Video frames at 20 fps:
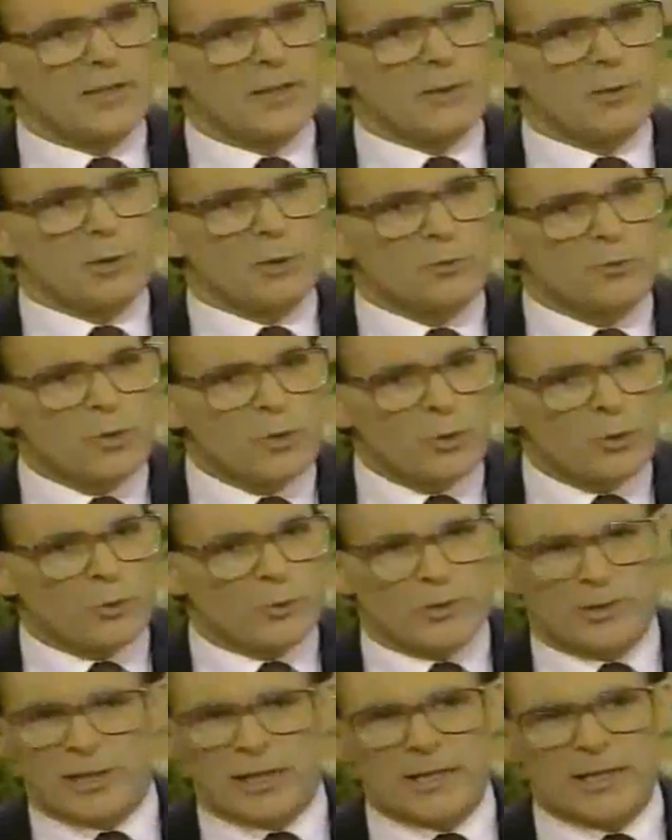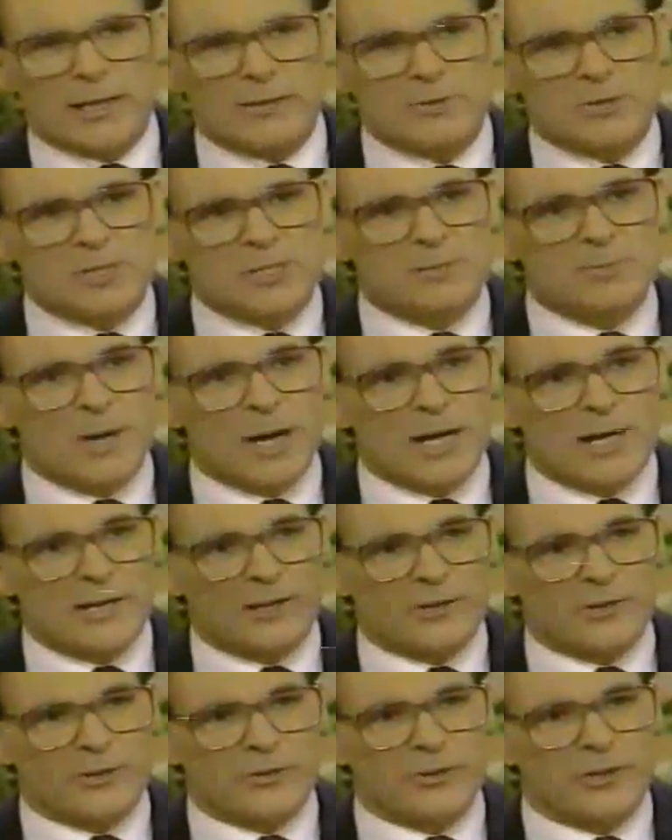They were rude. They never
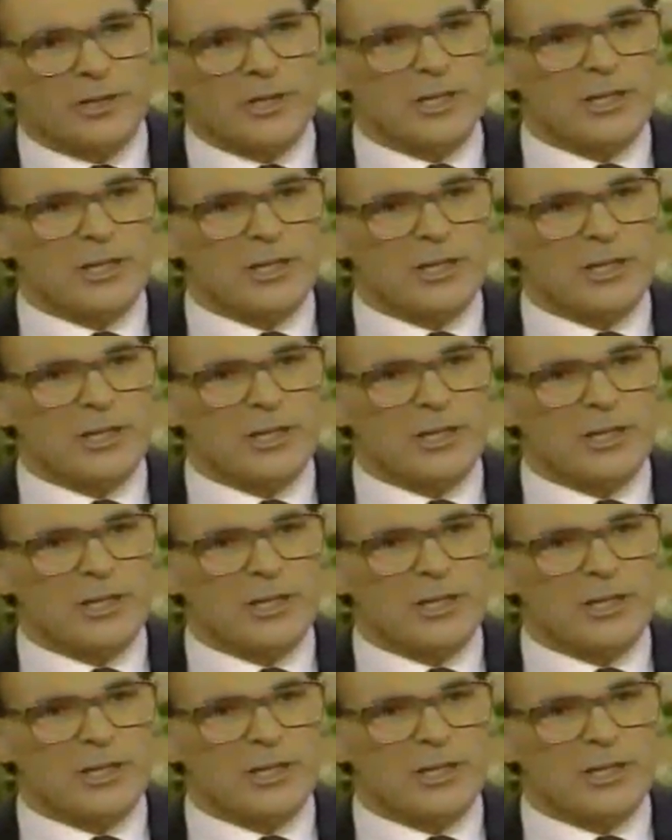smiled.